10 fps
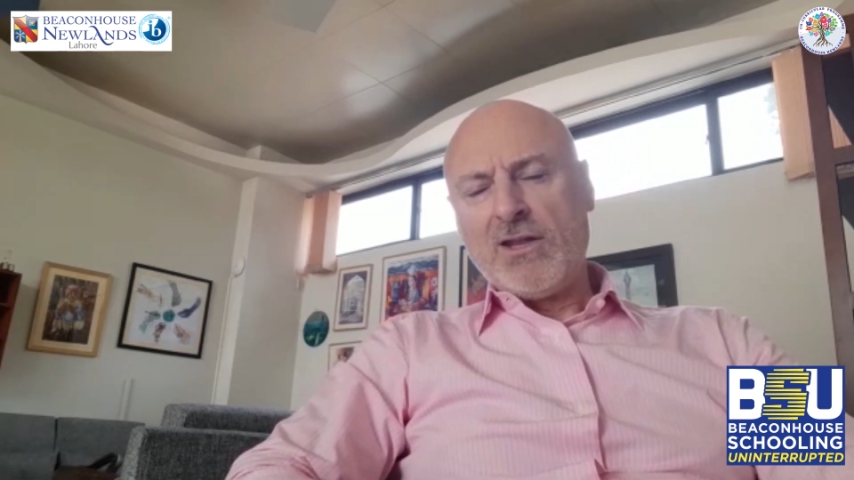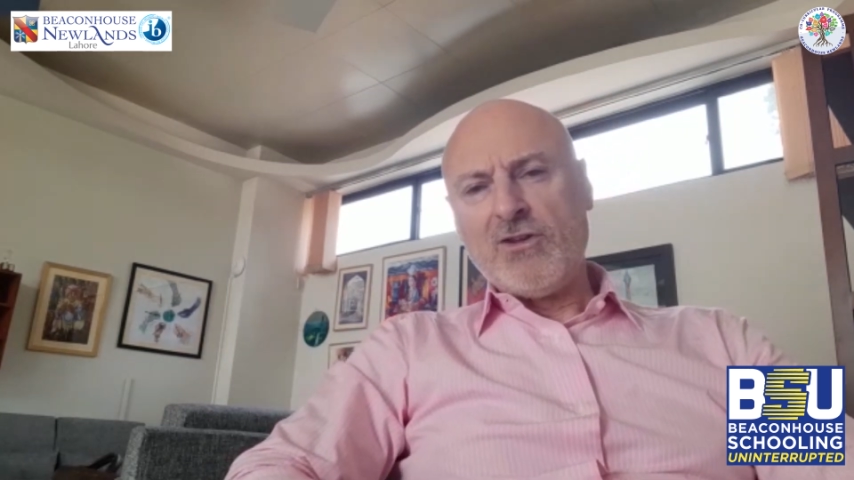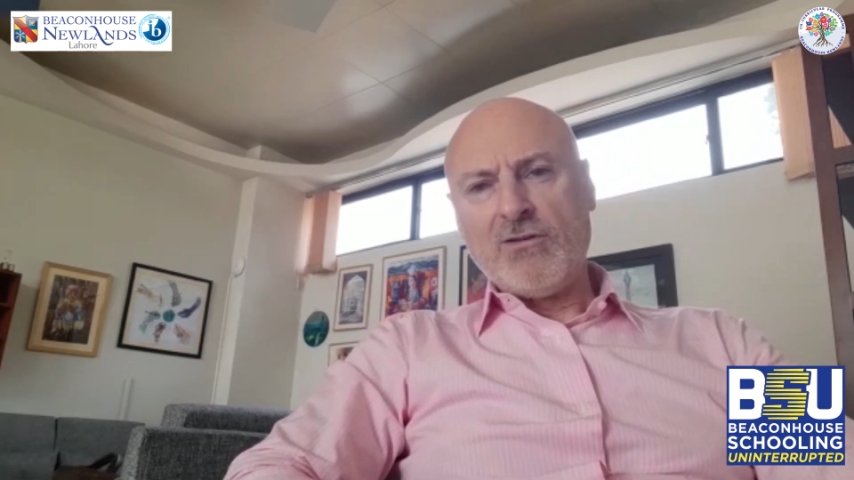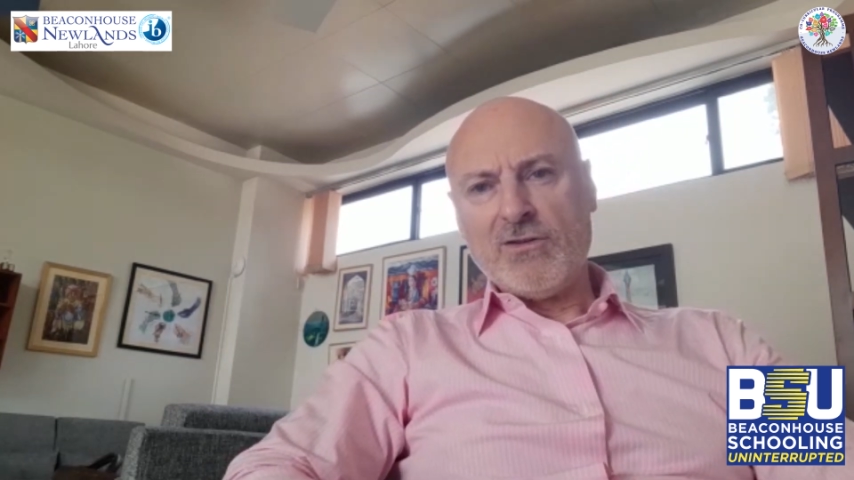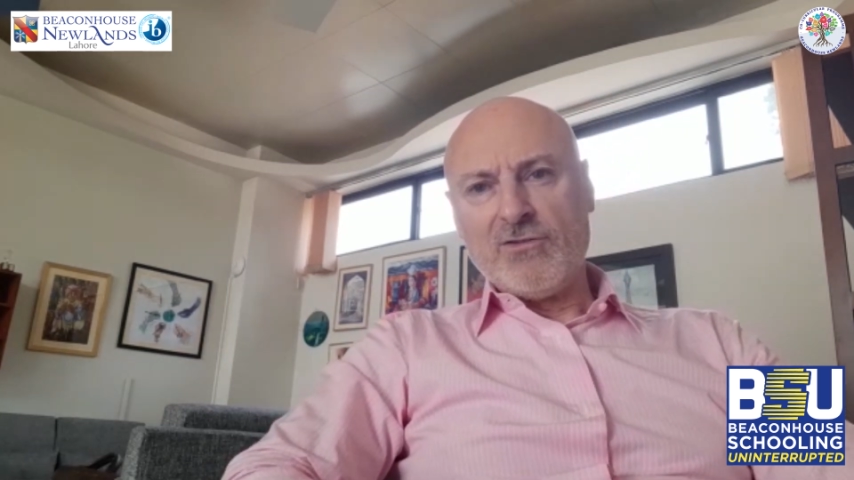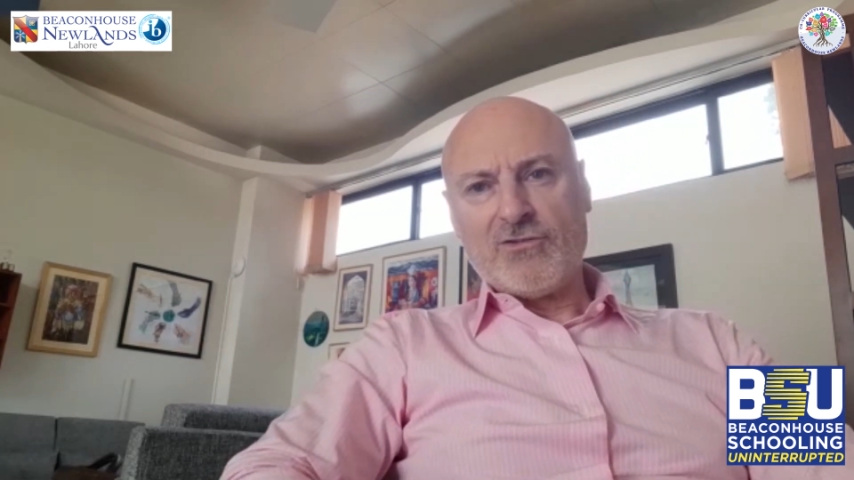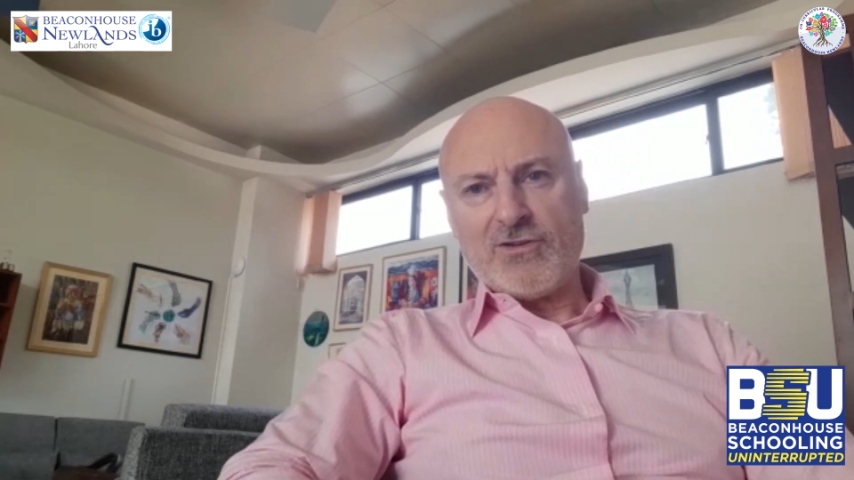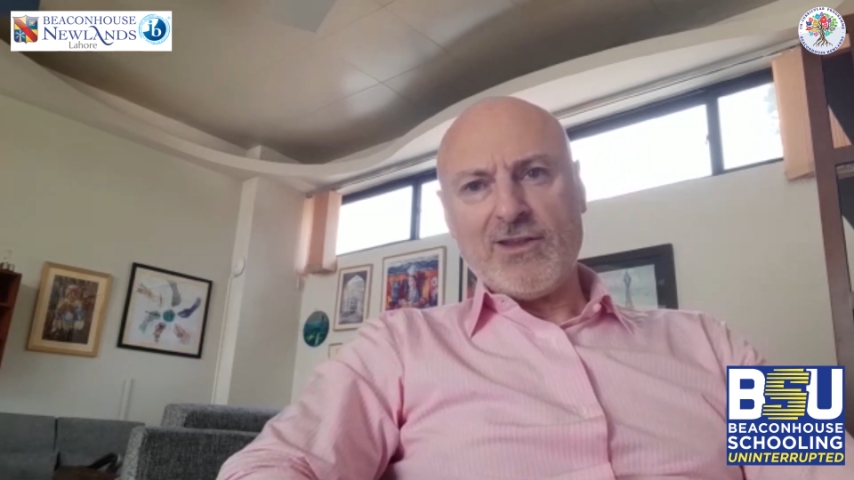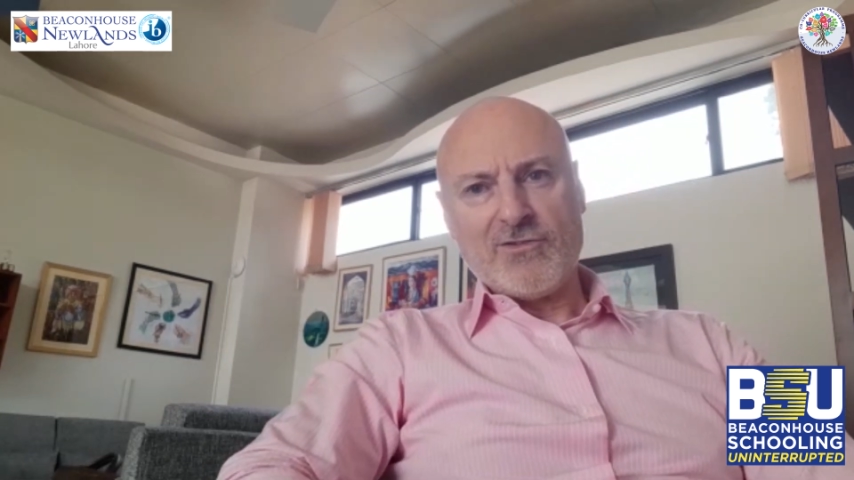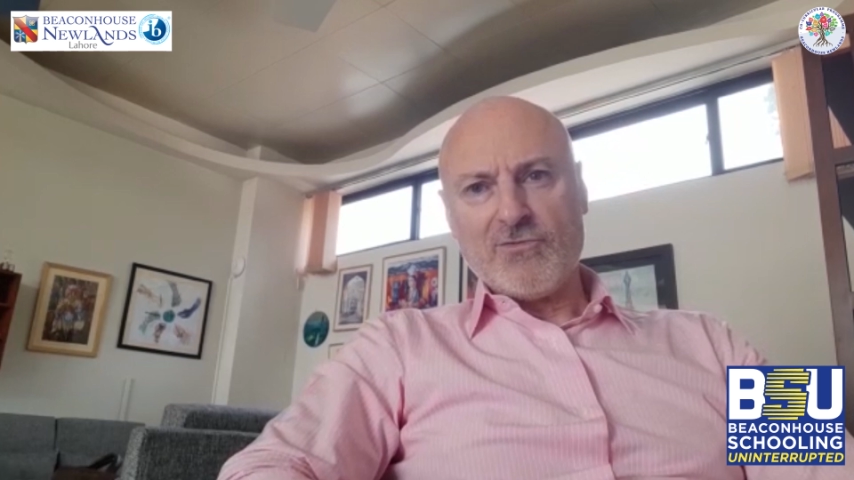
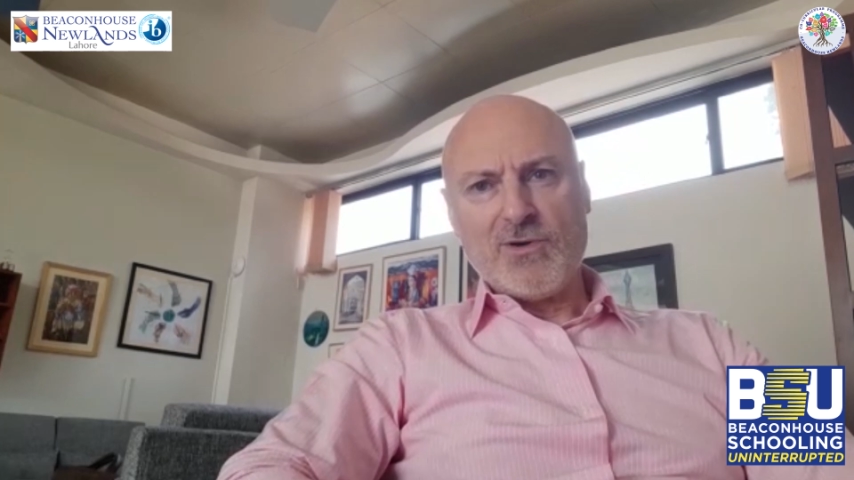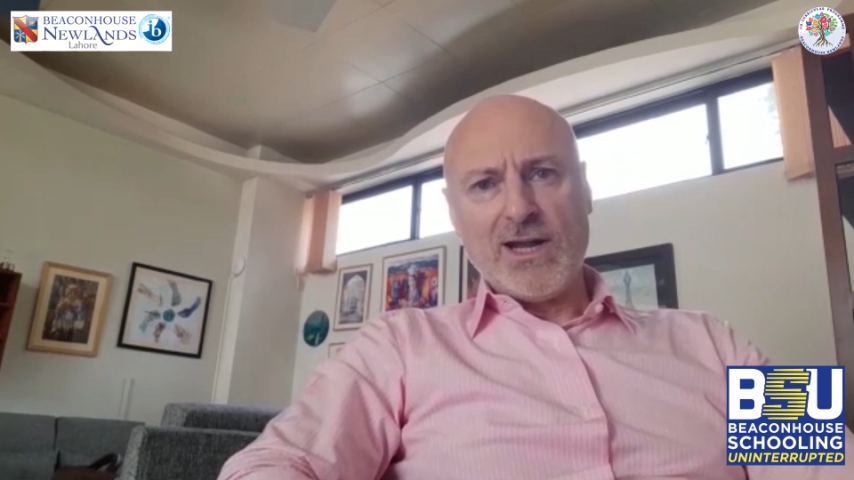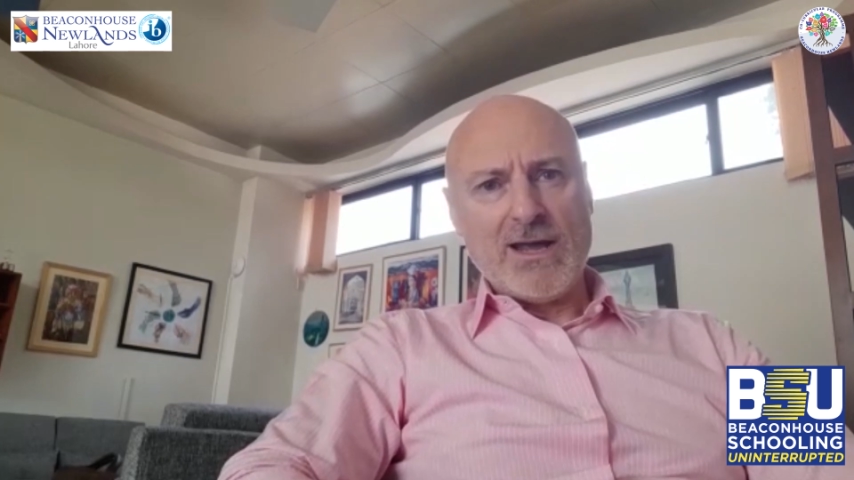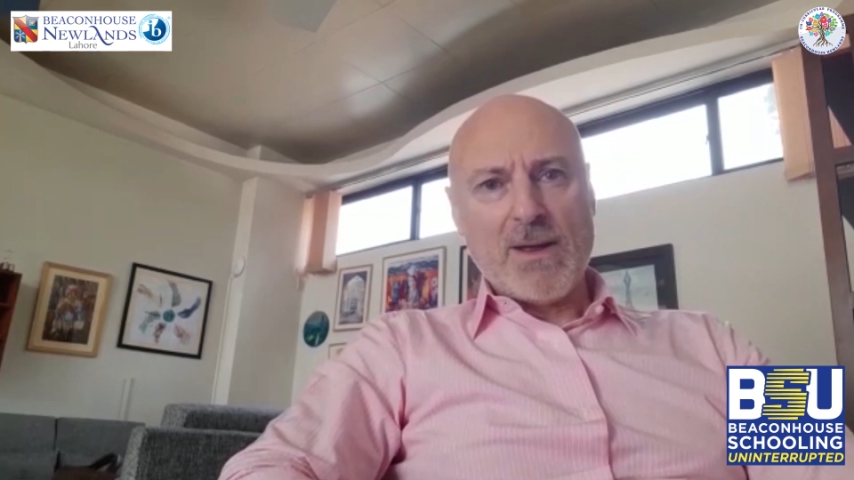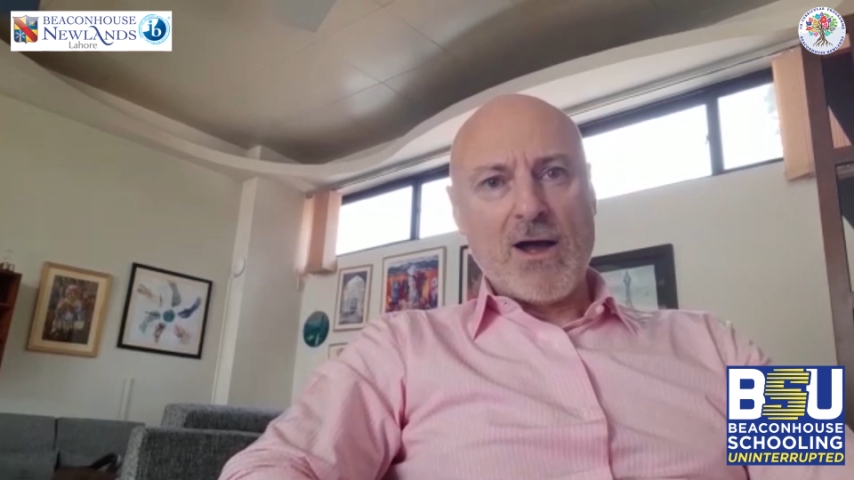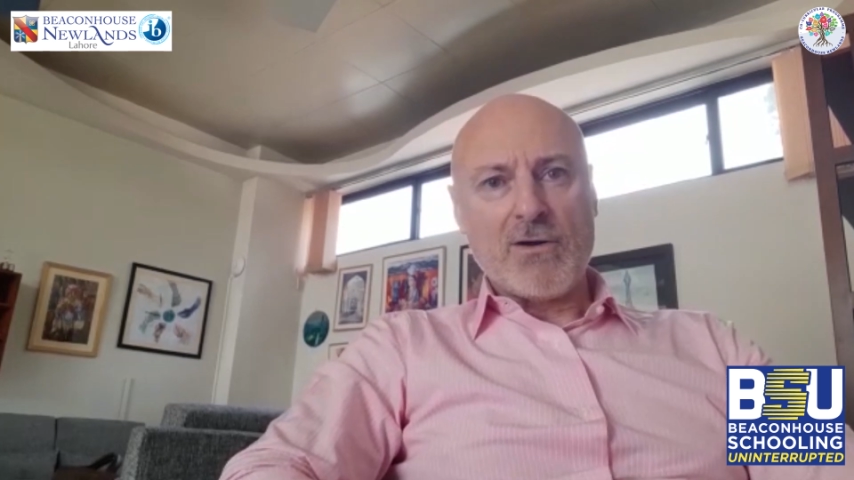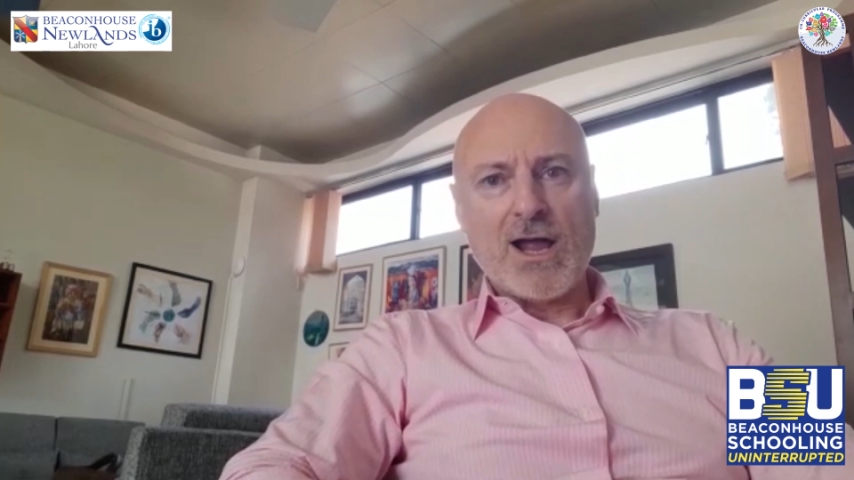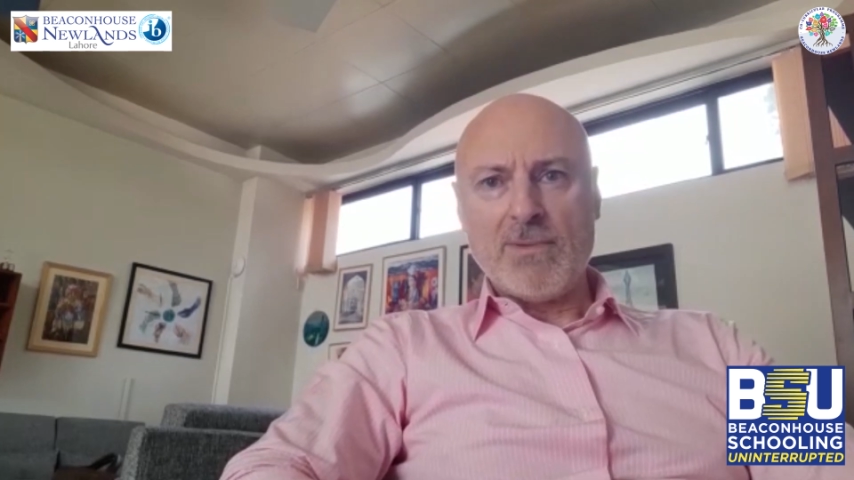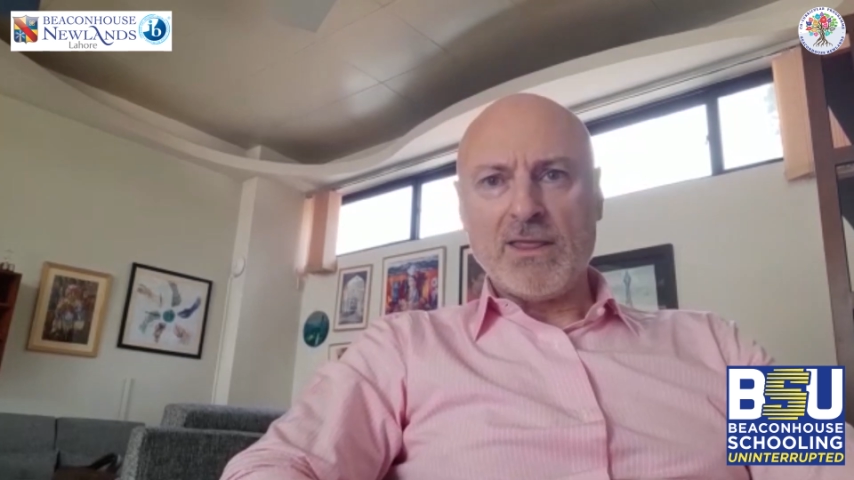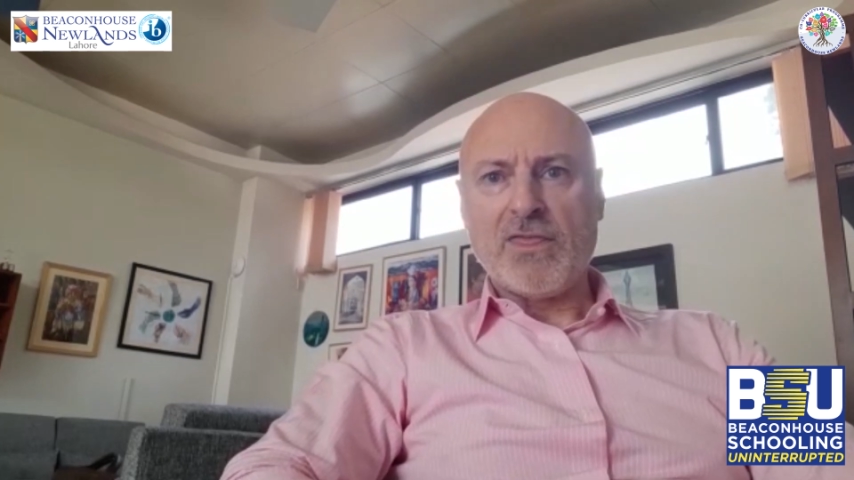Newlands isn't really about
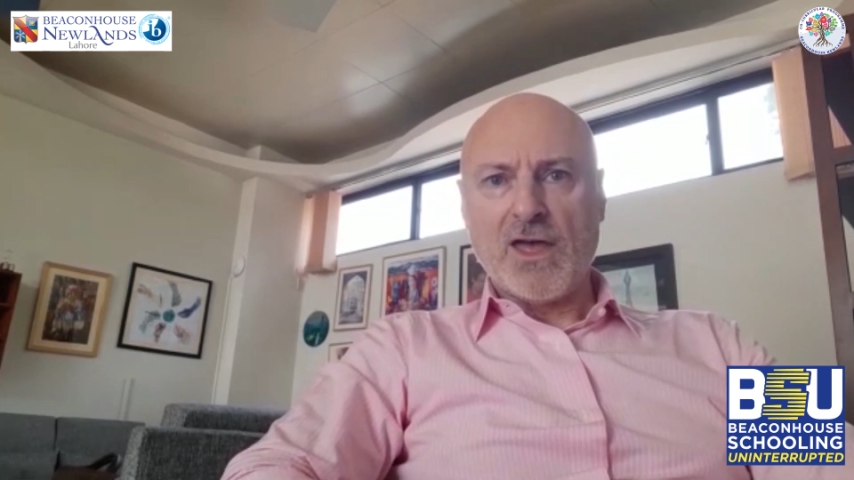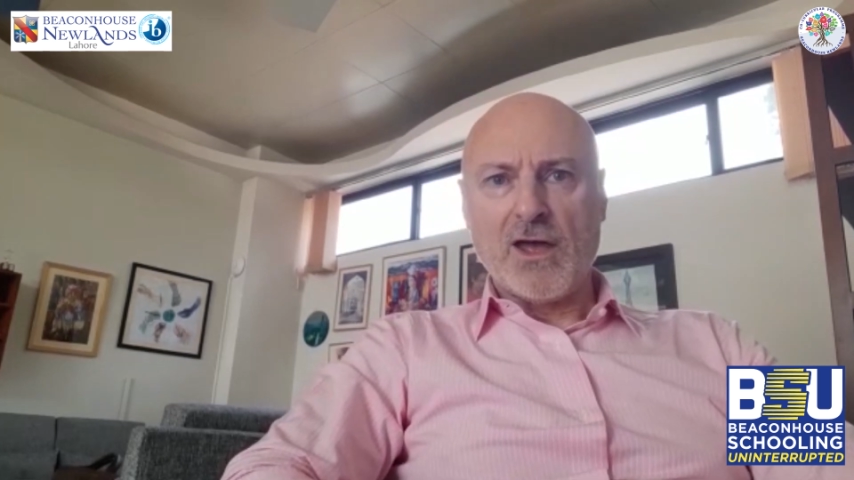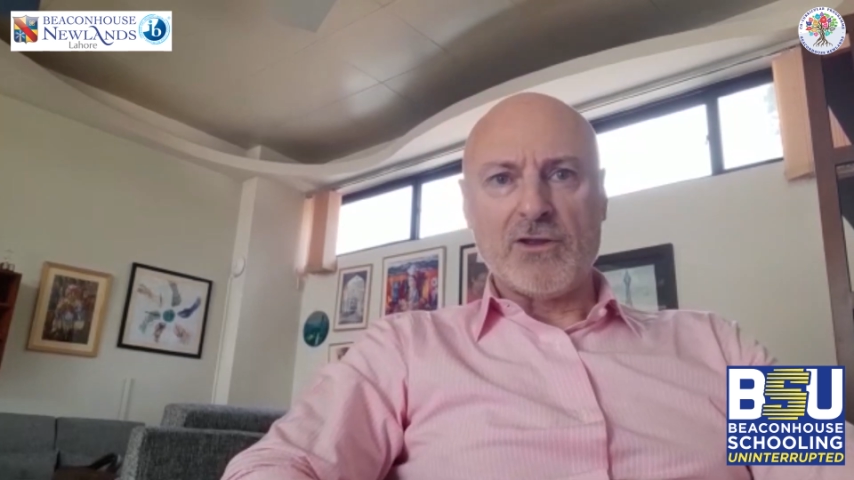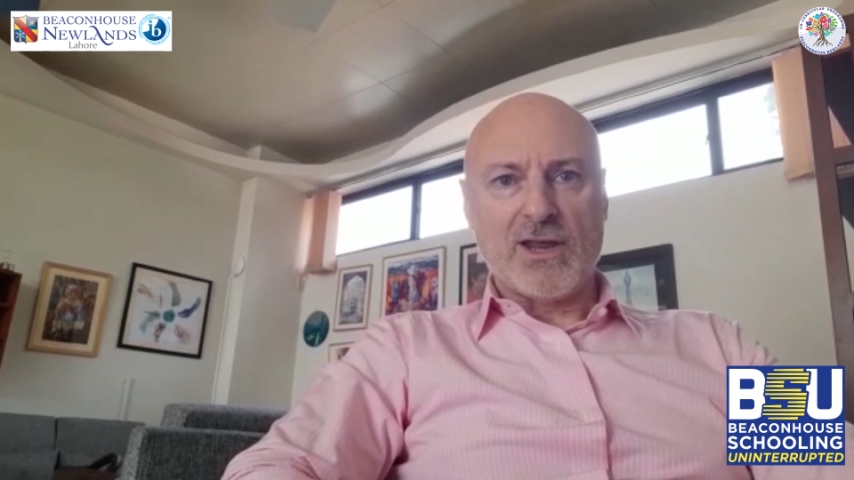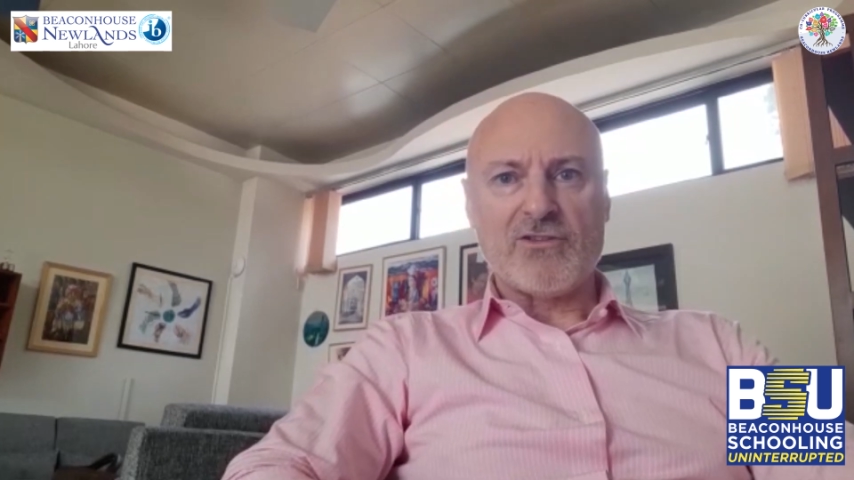coming third,